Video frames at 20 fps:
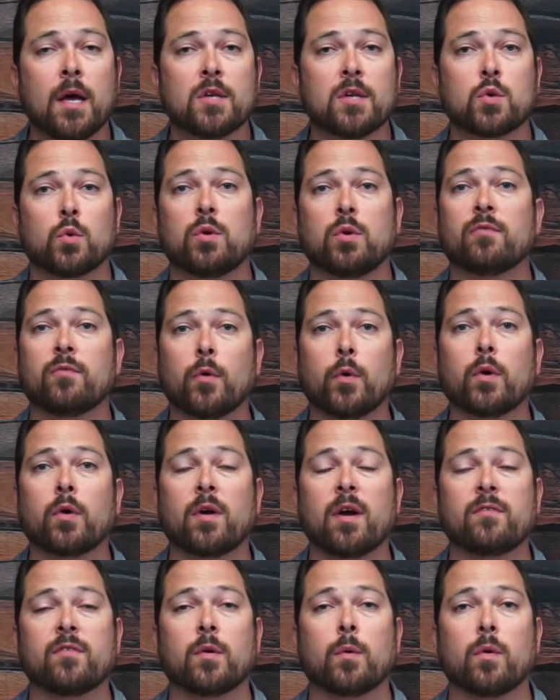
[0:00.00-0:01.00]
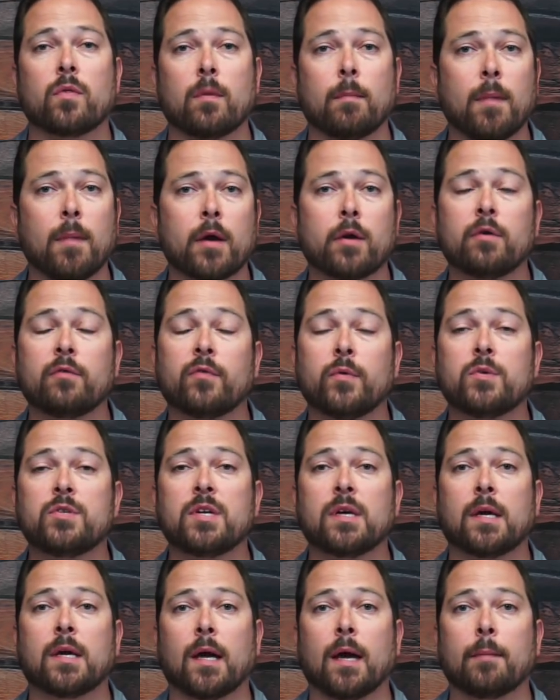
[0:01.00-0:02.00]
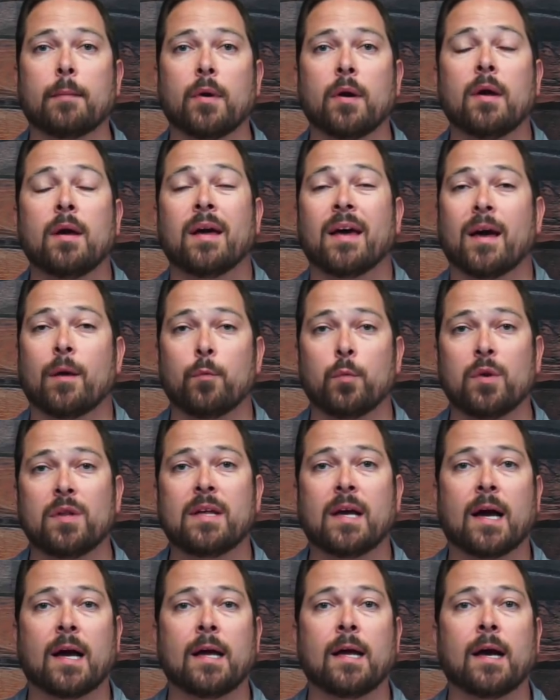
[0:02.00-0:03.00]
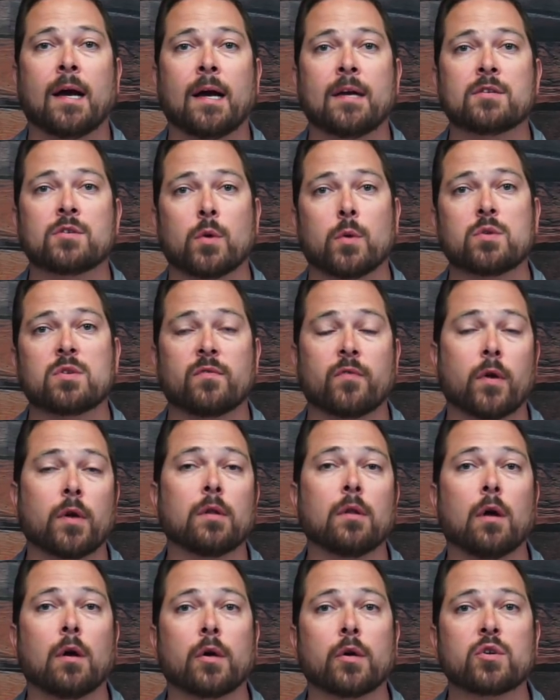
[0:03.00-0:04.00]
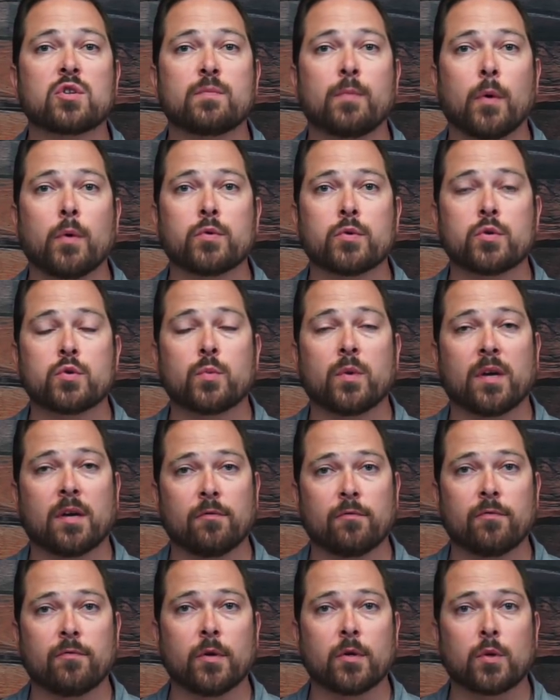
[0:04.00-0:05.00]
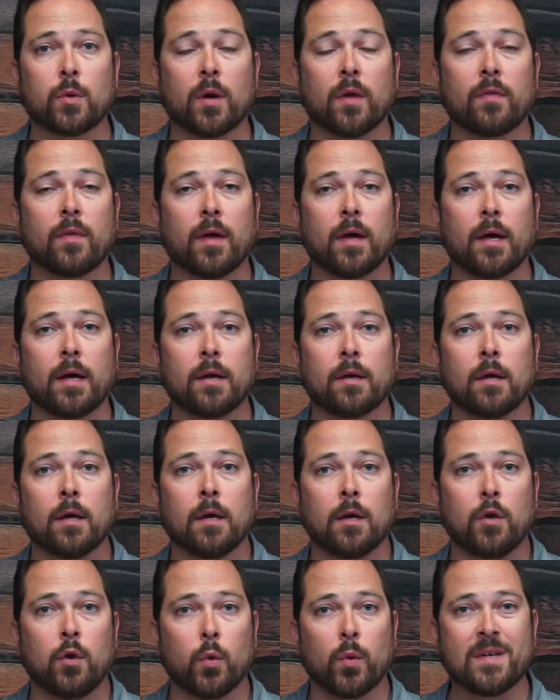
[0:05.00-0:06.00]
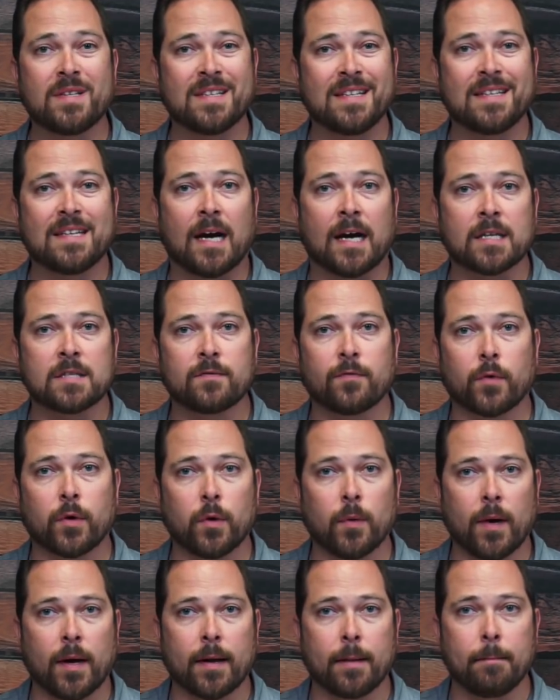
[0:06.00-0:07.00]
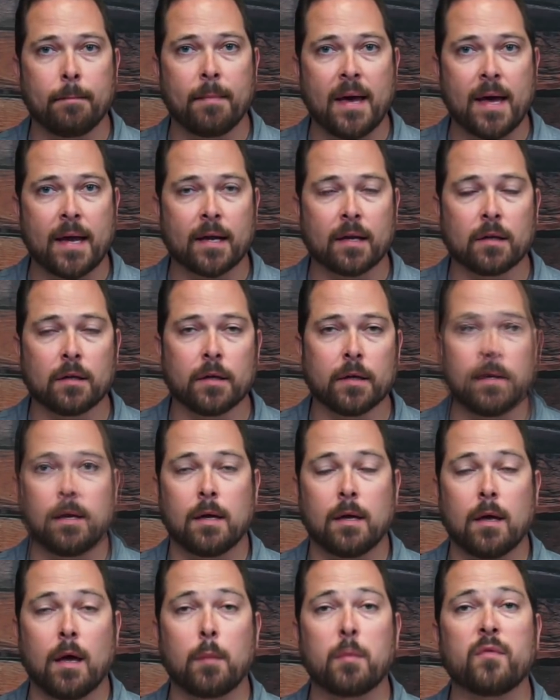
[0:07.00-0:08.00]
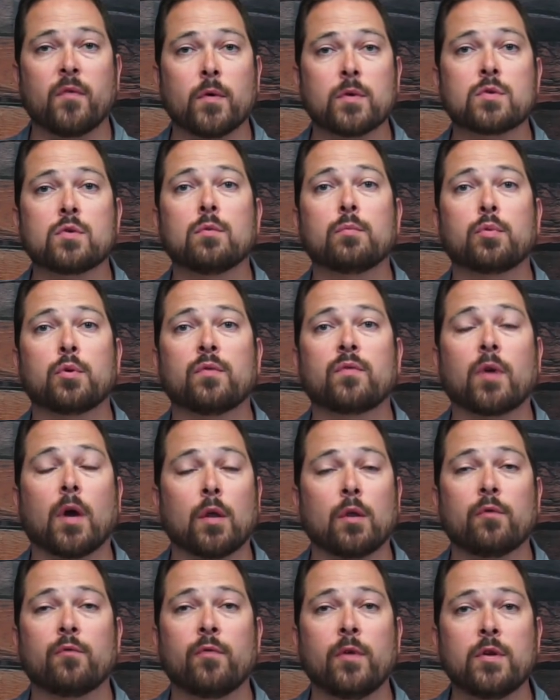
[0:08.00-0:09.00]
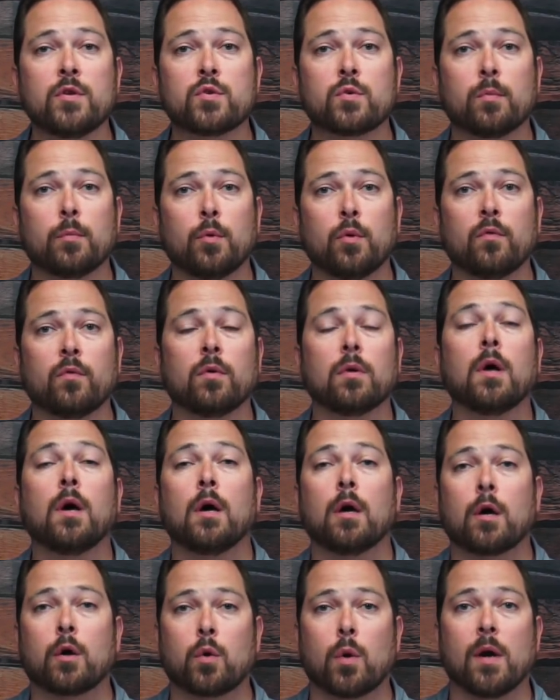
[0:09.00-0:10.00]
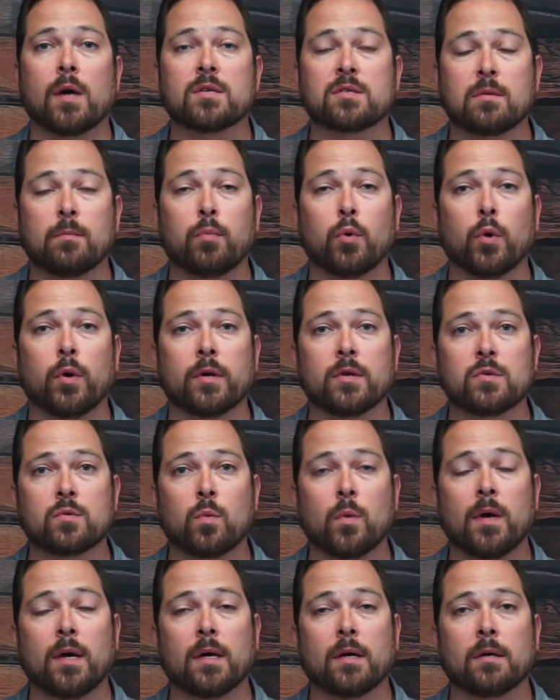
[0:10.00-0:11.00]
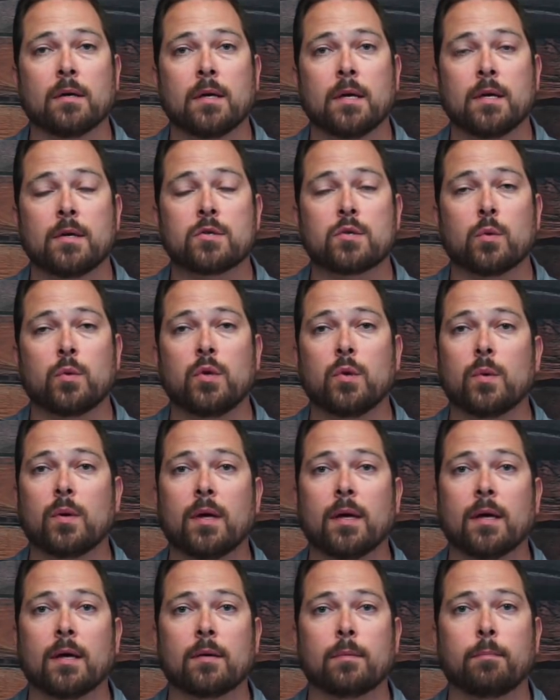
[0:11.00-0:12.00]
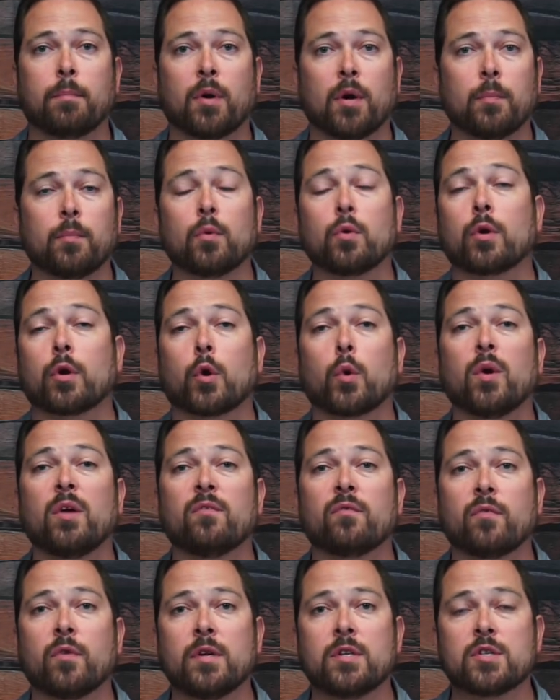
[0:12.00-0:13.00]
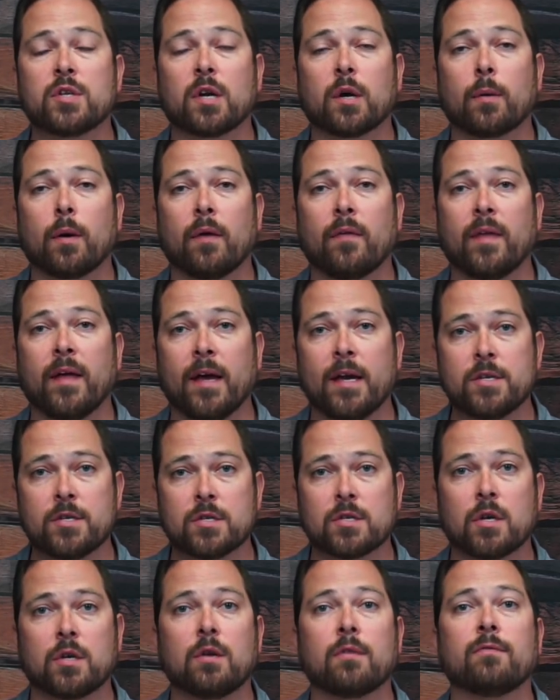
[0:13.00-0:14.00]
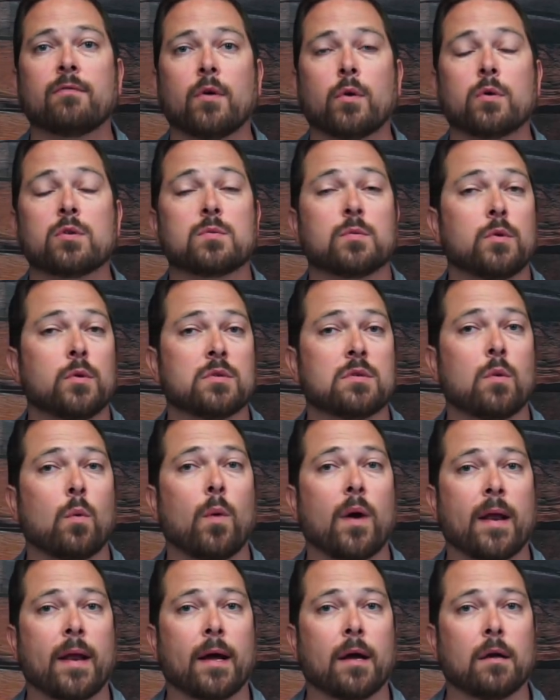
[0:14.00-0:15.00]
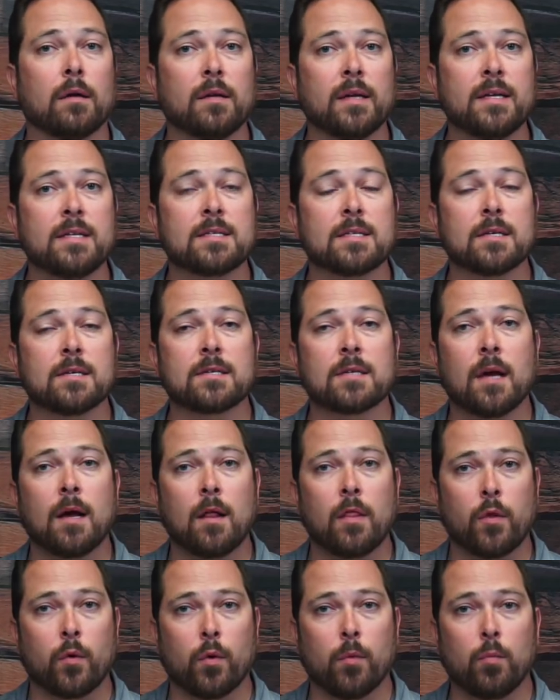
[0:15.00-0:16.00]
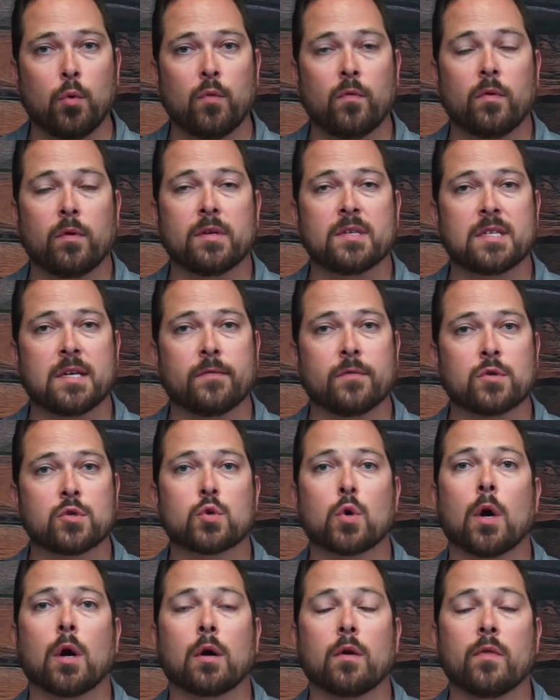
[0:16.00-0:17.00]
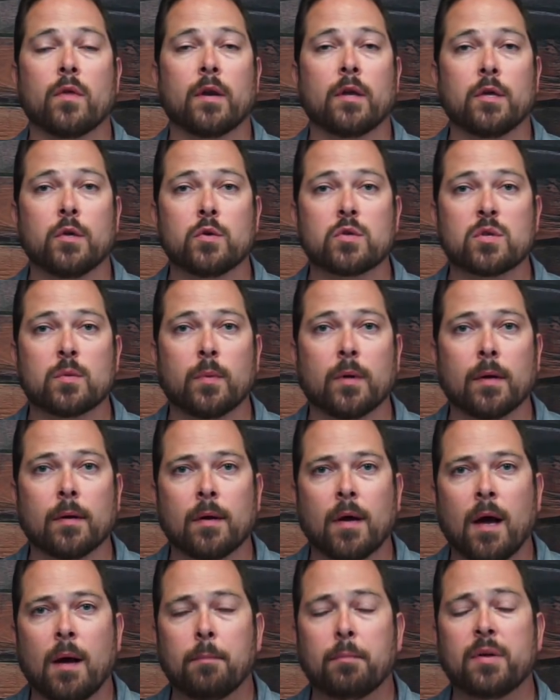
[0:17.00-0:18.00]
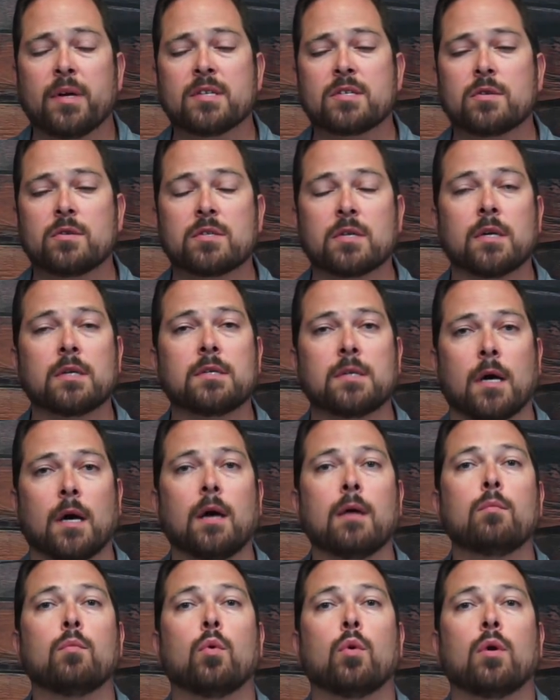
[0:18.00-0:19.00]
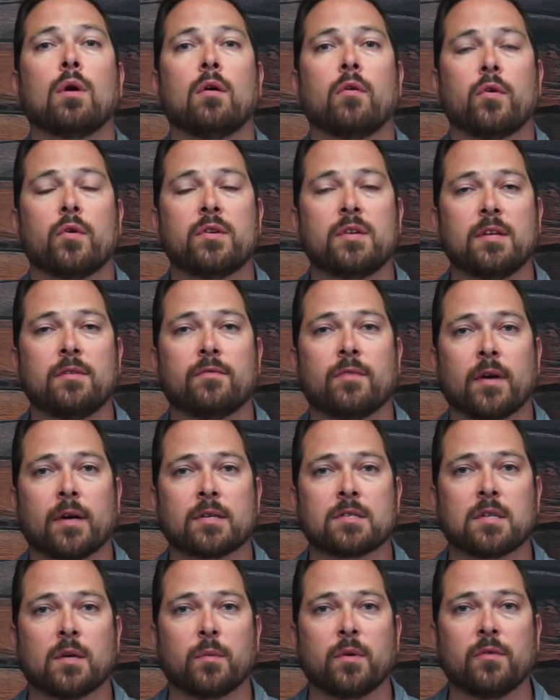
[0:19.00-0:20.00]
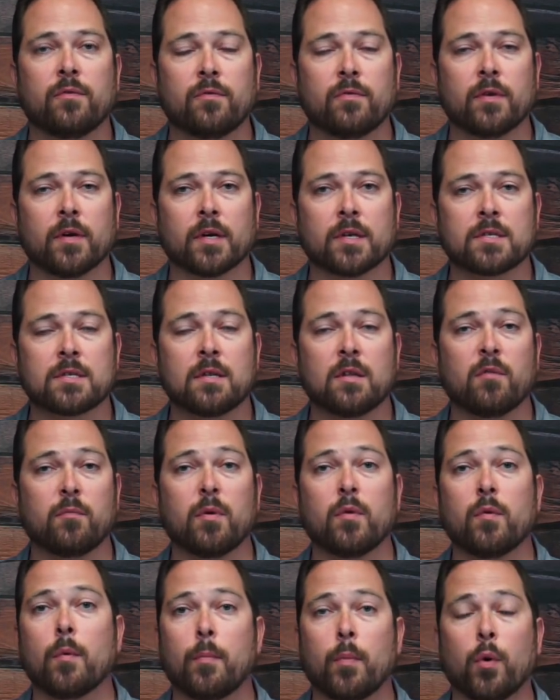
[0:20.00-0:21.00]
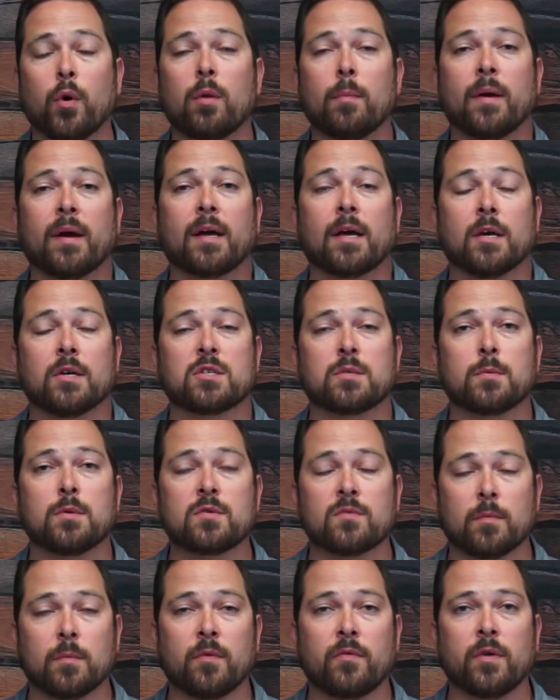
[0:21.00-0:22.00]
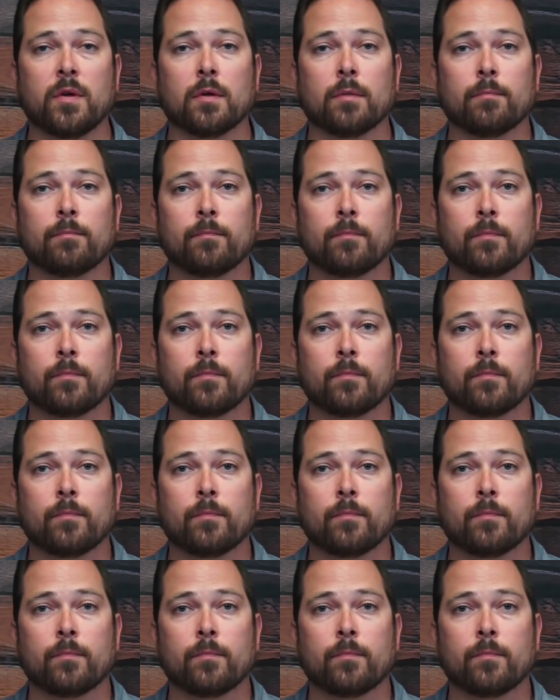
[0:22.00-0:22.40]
So when you're photographing with a modern Fuji camera at really high ISOs or very long exposures, we can filter out that noisy dots for you automatically. And we've also improved color fringe removal across the board as well. So when you get purple or green fringing around the edges on your photos when using wide angle lenses, the removal is even stronger than it used to be. Plus there's a ton more other defects that we've fixed that have been reported by customers from the field.